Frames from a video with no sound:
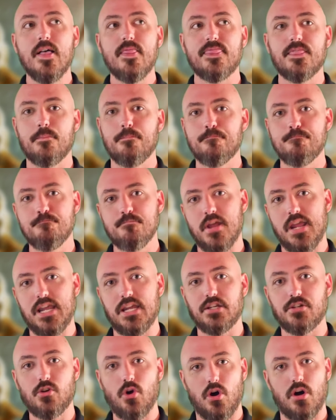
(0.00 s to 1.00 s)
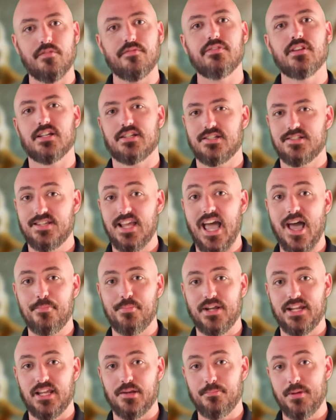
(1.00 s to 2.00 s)
the main conflict is
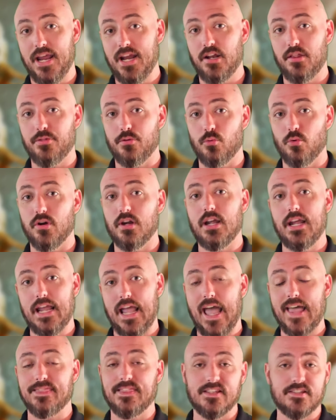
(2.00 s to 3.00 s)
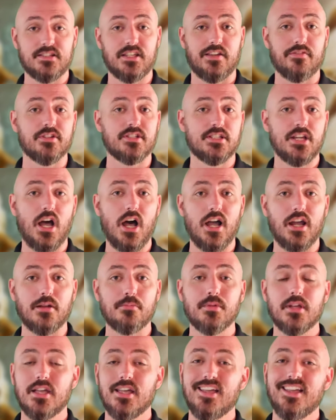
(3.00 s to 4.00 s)
happening in Pannithor at this given
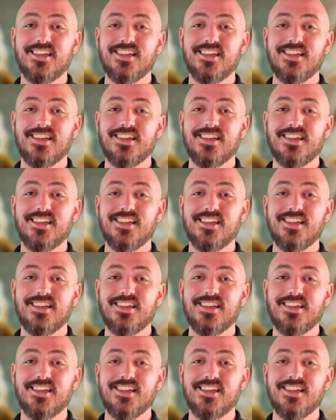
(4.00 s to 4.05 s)
time.